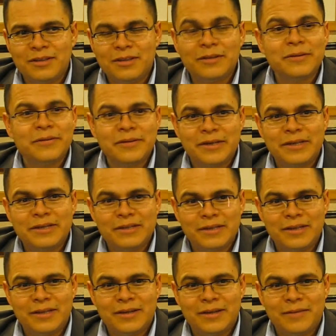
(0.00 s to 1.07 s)
literary
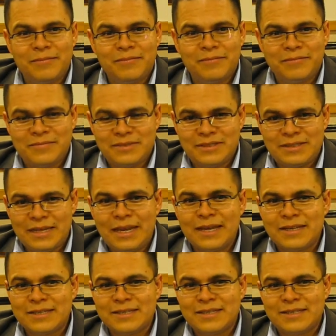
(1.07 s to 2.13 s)

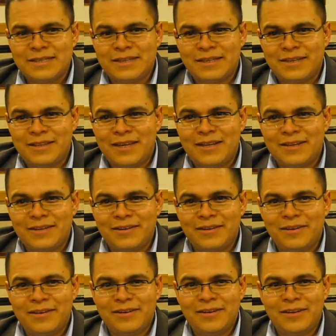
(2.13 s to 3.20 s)
text that
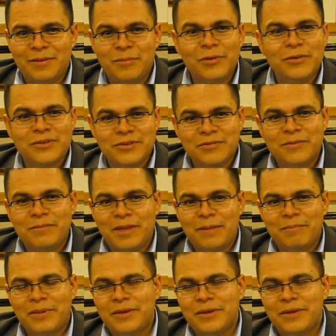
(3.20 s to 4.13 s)
emerged from that